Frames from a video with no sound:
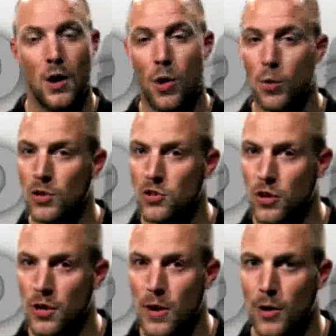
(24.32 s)
What we're
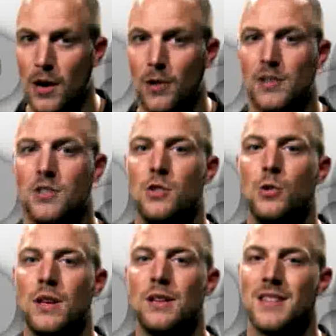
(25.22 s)
talking about here is
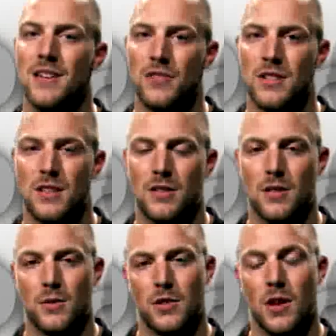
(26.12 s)
unique safety
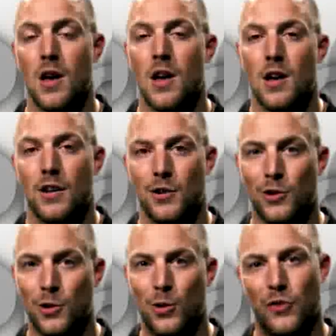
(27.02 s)
systems,
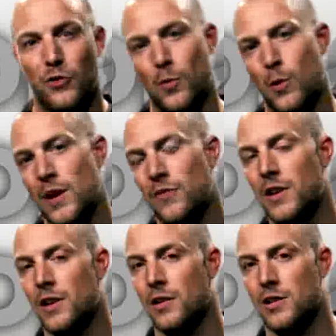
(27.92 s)
not only for
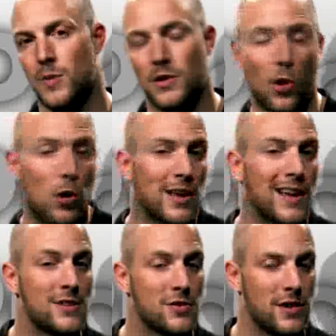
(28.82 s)
marine vehicles, but all
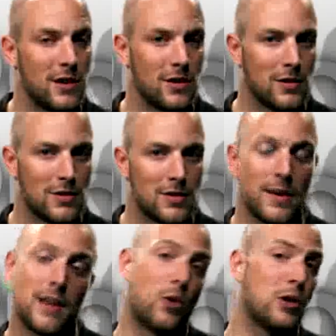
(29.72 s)
kinds of
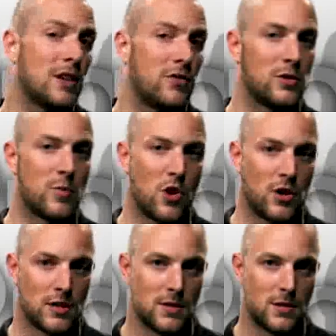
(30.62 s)
vehicles and all different
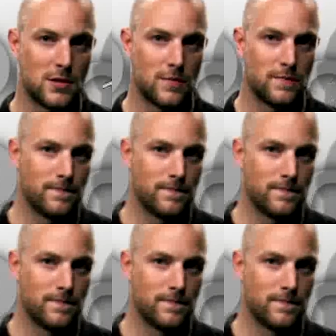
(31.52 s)
markets.